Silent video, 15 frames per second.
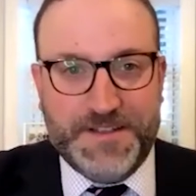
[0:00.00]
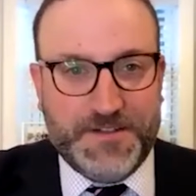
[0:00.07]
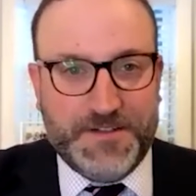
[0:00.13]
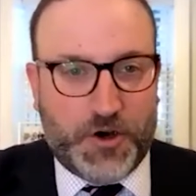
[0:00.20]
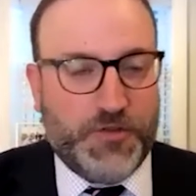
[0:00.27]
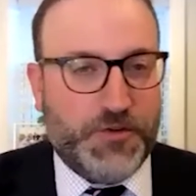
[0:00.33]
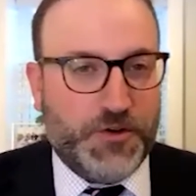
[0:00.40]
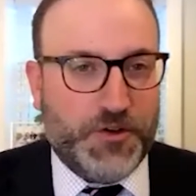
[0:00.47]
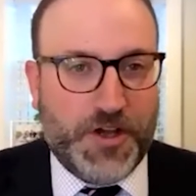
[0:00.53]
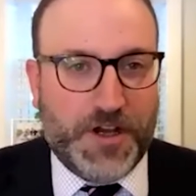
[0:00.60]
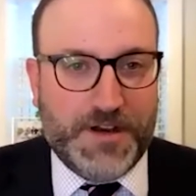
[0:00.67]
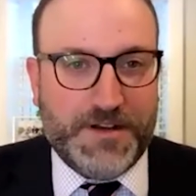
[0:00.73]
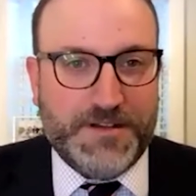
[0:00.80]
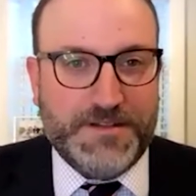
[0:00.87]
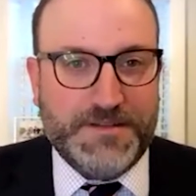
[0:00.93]
Harvard
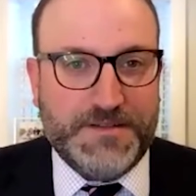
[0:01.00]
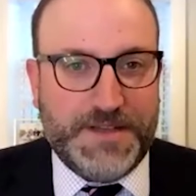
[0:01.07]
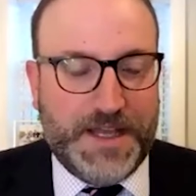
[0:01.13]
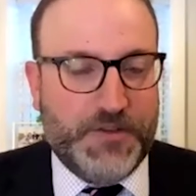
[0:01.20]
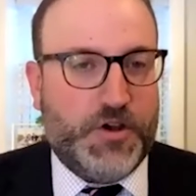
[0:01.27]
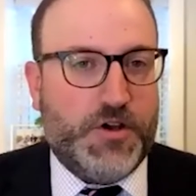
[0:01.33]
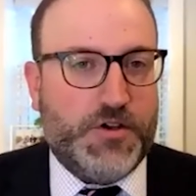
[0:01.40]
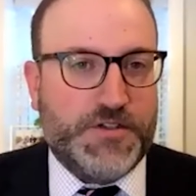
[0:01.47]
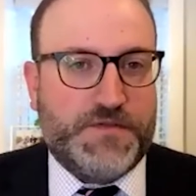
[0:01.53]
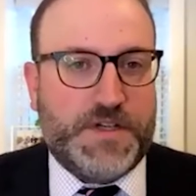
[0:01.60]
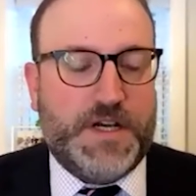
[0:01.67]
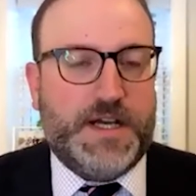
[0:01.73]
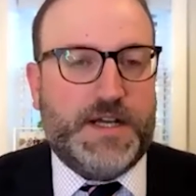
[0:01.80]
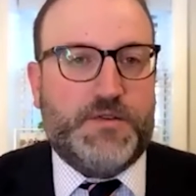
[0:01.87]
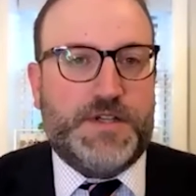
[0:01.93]
Law, now the halls of
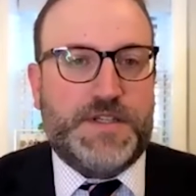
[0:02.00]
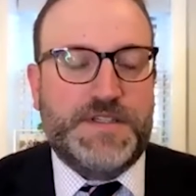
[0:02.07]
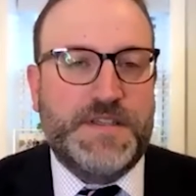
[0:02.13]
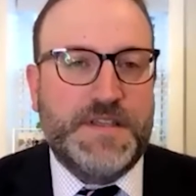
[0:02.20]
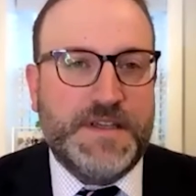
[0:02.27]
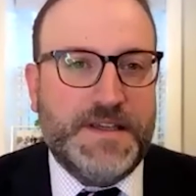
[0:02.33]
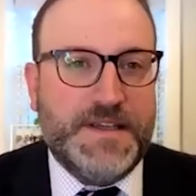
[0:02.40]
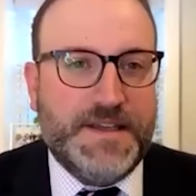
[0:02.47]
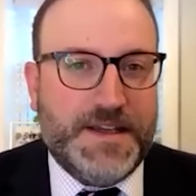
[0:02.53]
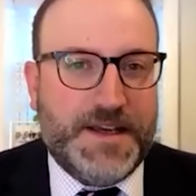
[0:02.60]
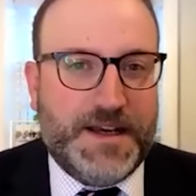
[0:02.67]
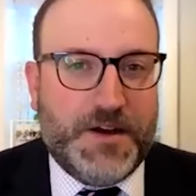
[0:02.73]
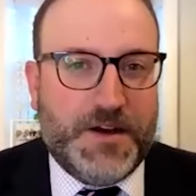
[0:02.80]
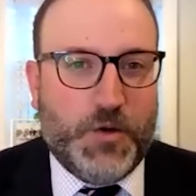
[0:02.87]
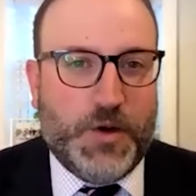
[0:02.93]
Congress.
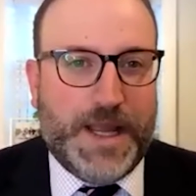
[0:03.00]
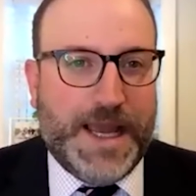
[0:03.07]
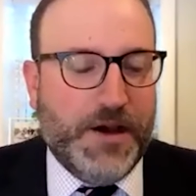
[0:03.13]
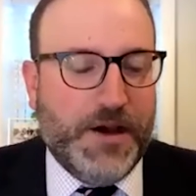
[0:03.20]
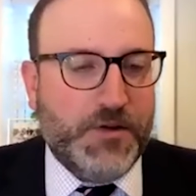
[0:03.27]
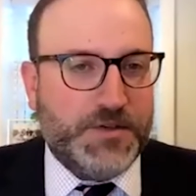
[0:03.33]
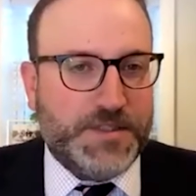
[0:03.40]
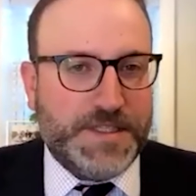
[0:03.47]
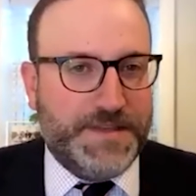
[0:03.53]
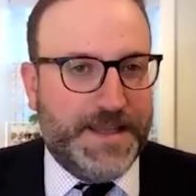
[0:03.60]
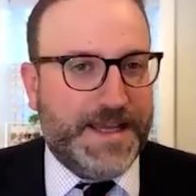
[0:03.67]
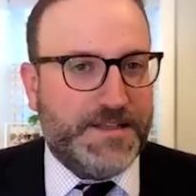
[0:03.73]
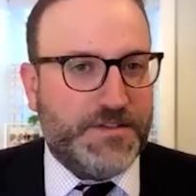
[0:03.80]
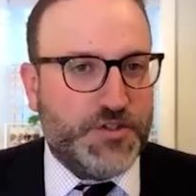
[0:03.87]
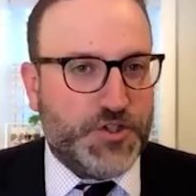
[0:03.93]
How did
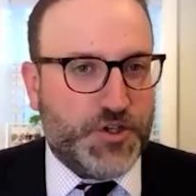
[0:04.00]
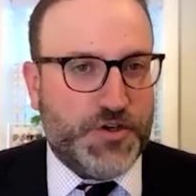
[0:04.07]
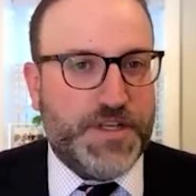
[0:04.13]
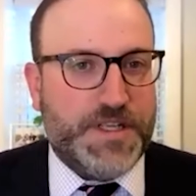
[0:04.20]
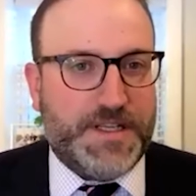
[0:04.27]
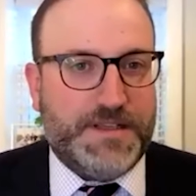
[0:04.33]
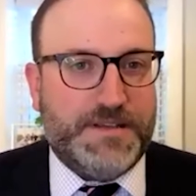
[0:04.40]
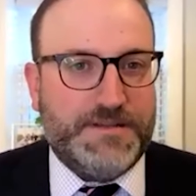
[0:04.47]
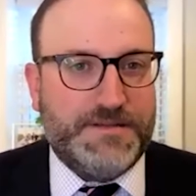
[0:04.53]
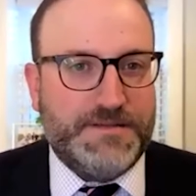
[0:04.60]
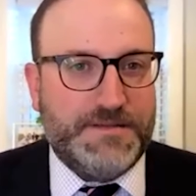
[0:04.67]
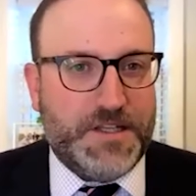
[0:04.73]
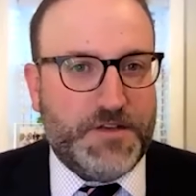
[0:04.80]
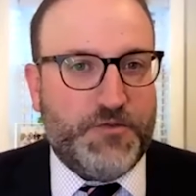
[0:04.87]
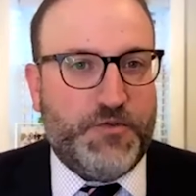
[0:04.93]
that journey
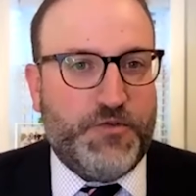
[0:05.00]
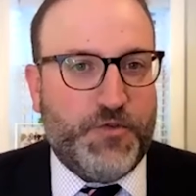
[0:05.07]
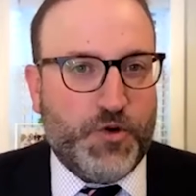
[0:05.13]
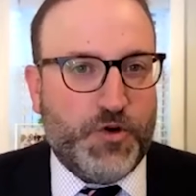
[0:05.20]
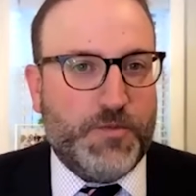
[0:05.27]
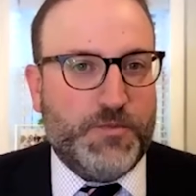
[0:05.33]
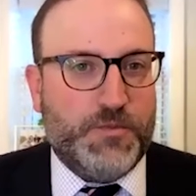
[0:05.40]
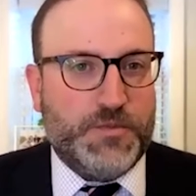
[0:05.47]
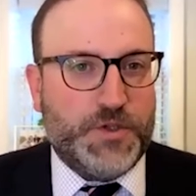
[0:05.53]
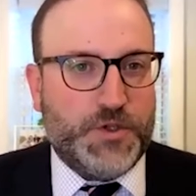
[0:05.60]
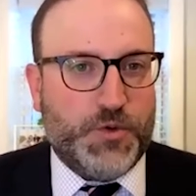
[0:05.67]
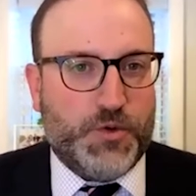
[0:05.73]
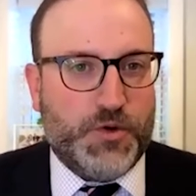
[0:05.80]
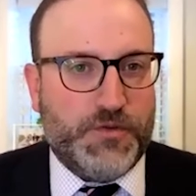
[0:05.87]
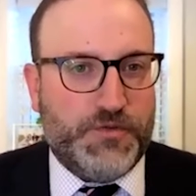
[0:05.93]
inform
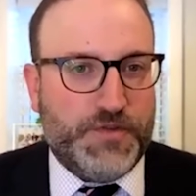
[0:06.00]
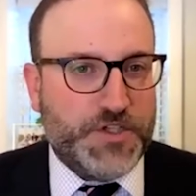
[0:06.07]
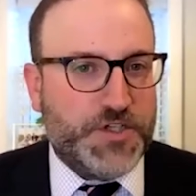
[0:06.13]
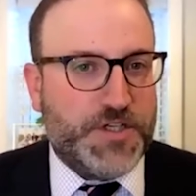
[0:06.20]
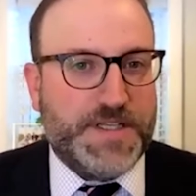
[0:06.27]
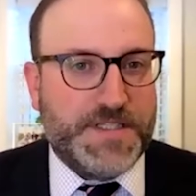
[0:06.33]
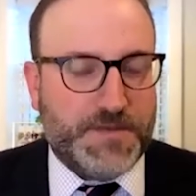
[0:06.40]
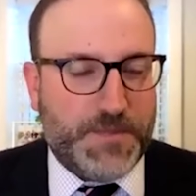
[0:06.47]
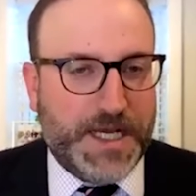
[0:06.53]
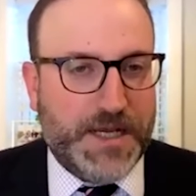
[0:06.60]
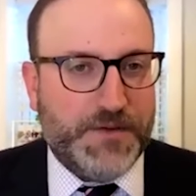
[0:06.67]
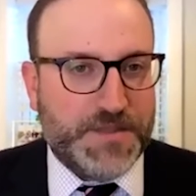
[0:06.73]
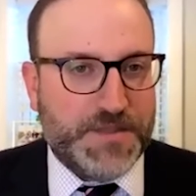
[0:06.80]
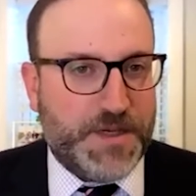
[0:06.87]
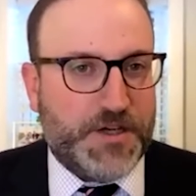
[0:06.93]
your vision as a
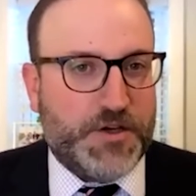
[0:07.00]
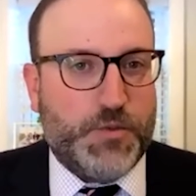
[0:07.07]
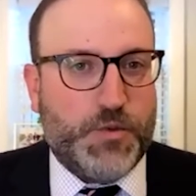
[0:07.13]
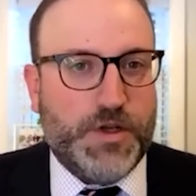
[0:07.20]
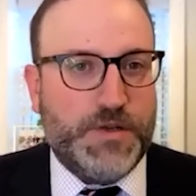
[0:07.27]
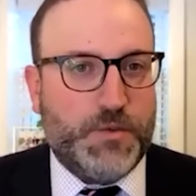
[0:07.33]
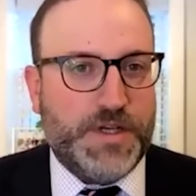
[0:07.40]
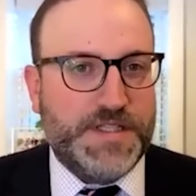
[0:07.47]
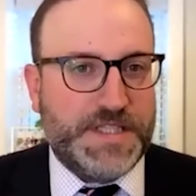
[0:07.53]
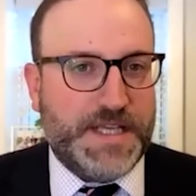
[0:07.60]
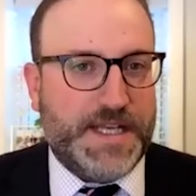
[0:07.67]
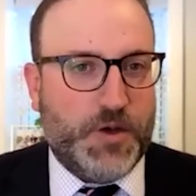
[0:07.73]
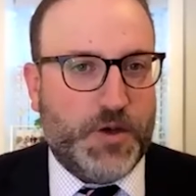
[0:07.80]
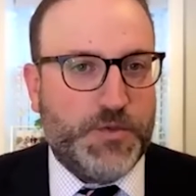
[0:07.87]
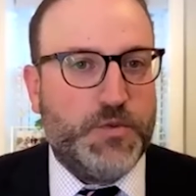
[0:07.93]
policymaker? What does
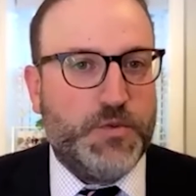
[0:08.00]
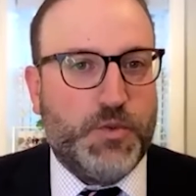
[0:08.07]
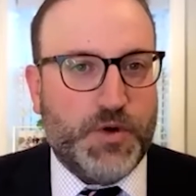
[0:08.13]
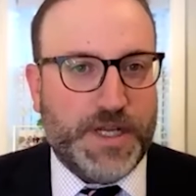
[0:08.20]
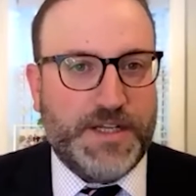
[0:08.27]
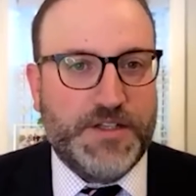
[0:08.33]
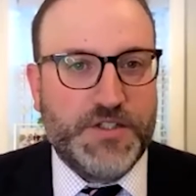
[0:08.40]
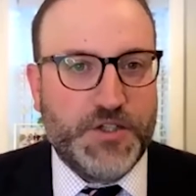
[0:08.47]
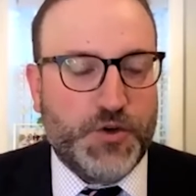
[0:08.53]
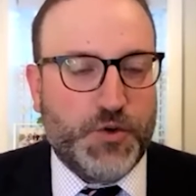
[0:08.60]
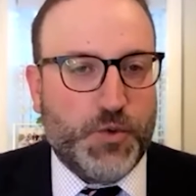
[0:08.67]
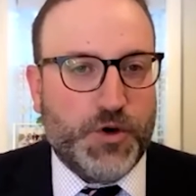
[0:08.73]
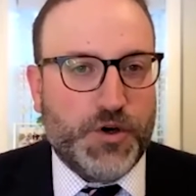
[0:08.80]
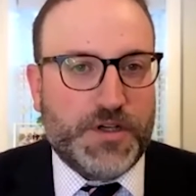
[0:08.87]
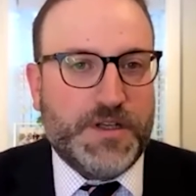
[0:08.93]
that help you bring to your
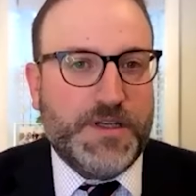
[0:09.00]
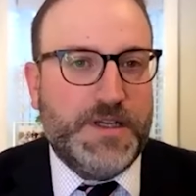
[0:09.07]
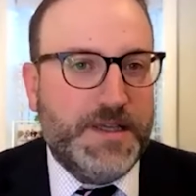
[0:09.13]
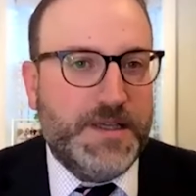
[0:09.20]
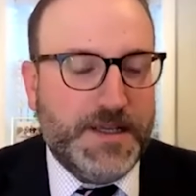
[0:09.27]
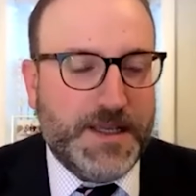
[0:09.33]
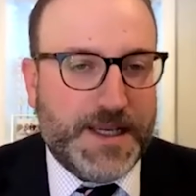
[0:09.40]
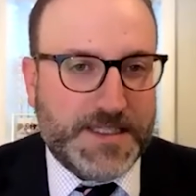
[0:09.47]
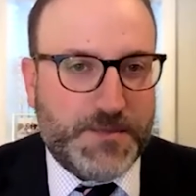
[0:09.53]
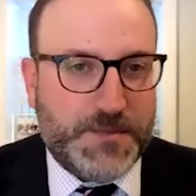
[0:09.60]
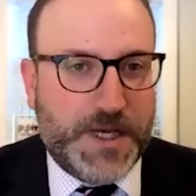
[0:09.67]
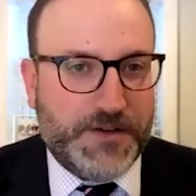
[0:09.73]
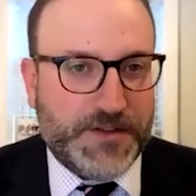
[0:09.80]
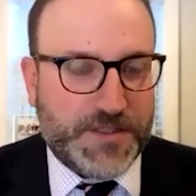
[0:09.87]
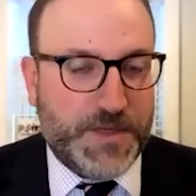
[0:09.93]
work as a
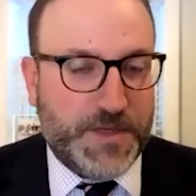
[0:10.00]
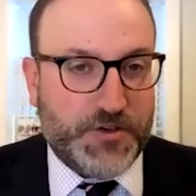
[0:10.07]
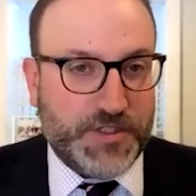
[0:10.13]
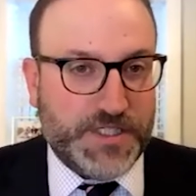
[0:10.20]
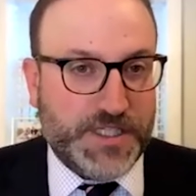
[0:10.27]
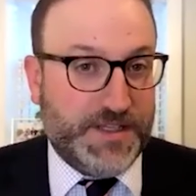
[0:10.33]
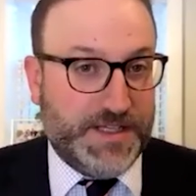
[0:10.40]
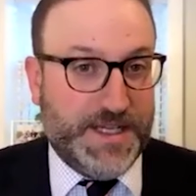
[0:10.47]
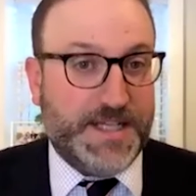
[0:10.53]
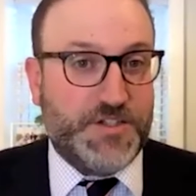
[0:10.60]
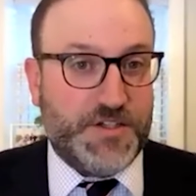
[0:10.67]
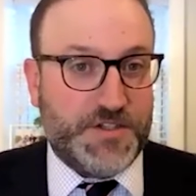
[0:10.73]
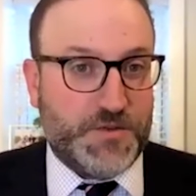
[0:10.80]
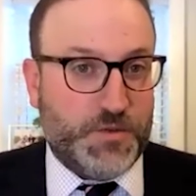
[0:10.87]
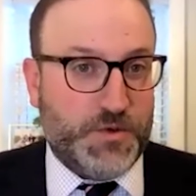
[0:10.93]
policymaker, dealing not
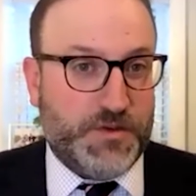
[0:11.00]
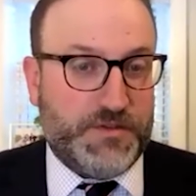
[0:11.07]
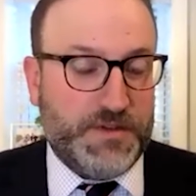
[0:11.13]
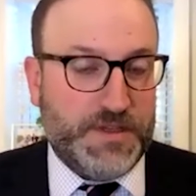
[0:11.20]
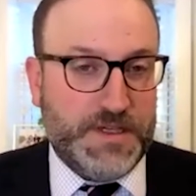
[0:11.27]
just with